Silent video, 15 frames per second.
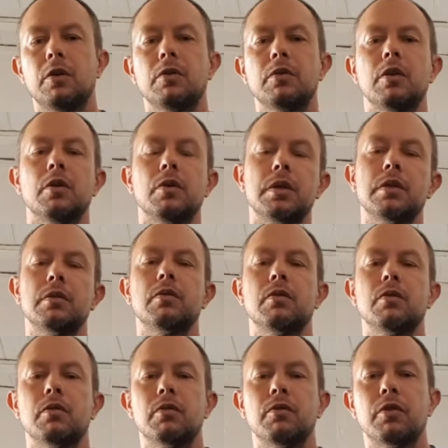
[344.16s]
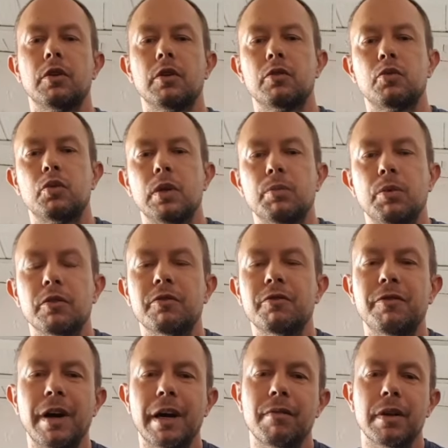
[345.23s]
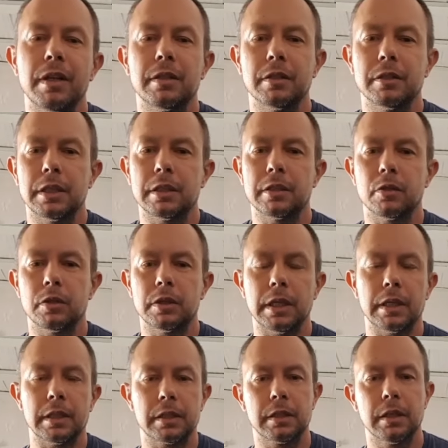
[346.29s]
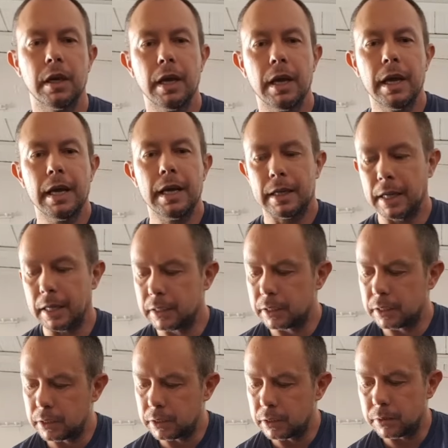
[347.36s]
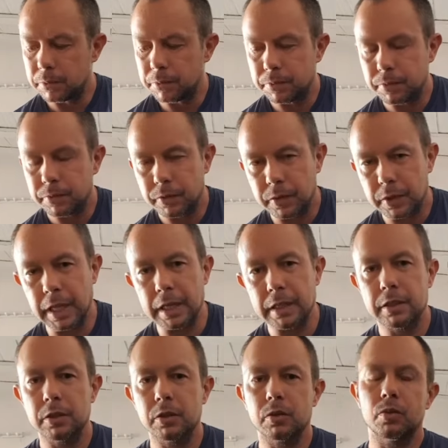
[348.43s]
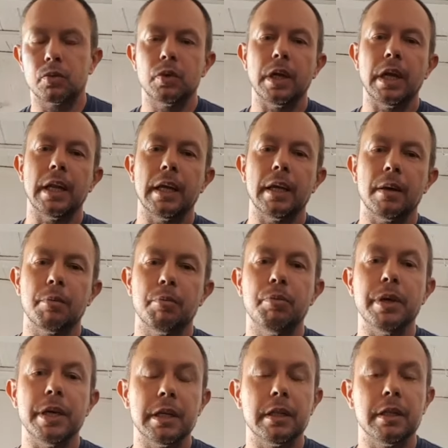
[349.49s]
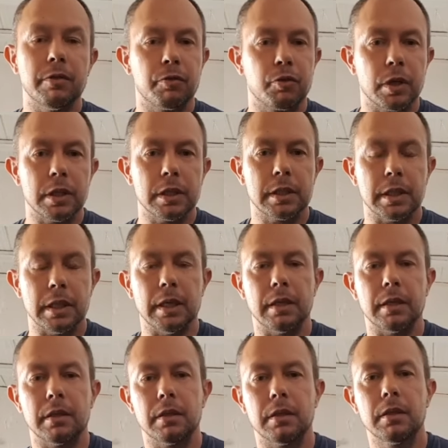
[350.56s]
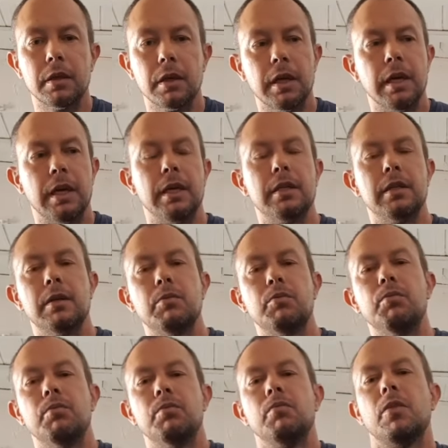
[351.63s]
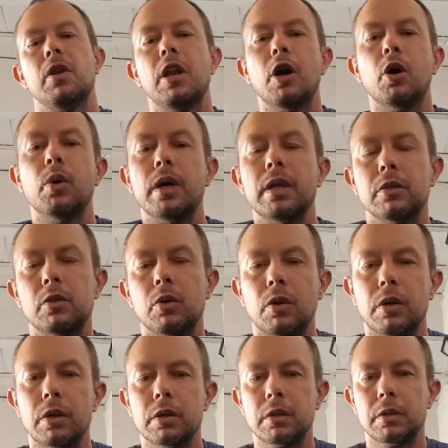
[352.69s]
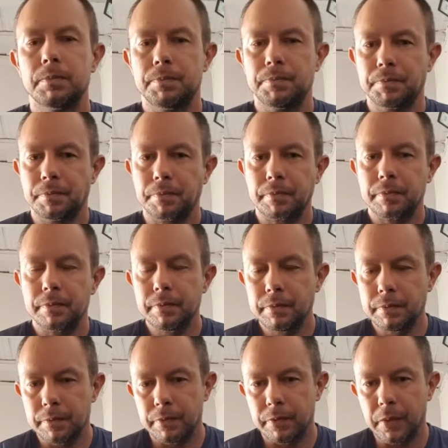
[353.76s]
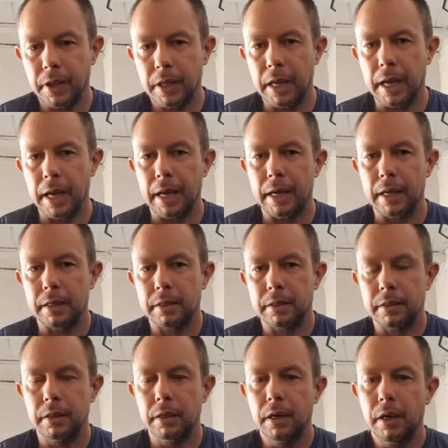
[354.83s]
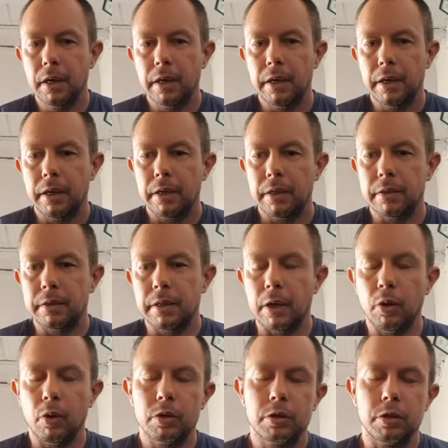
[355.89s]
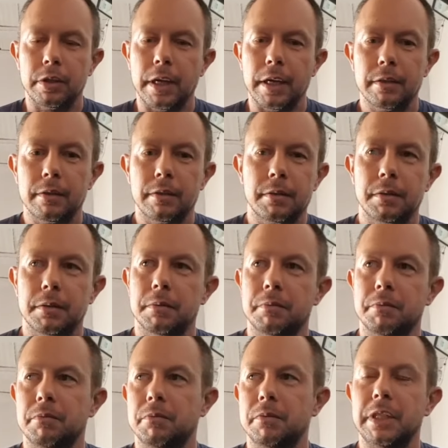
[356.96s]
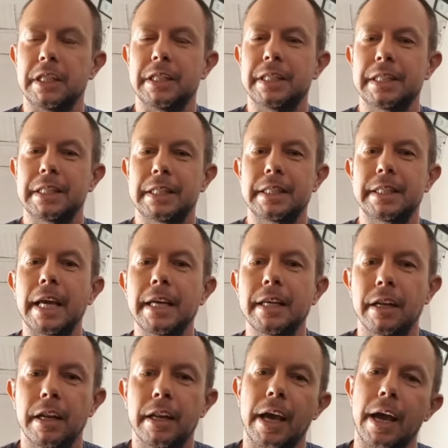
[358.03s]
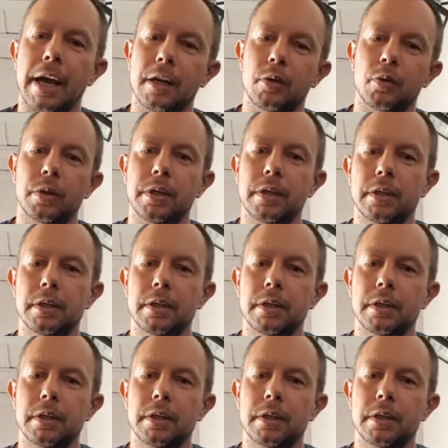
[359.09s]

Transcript: going for a 3.5 liter 606, that's really a big difference in the low end torque, and they also get insanely angry.